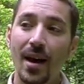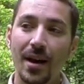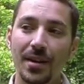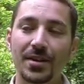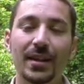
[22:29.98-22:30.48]

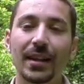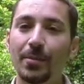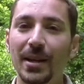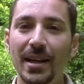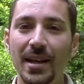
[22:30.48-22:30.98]
and it's a
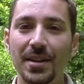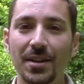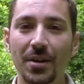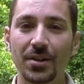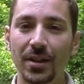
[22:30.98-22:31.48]
little bit
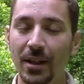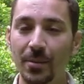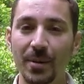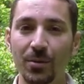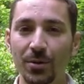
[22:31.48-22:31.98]
easier, it's a
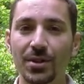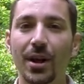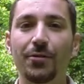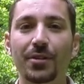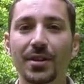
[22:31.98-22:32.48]
little bit more
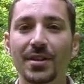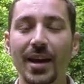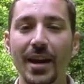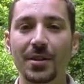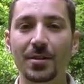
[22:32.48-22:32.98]

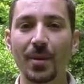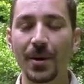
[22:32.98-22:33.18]
self-contained.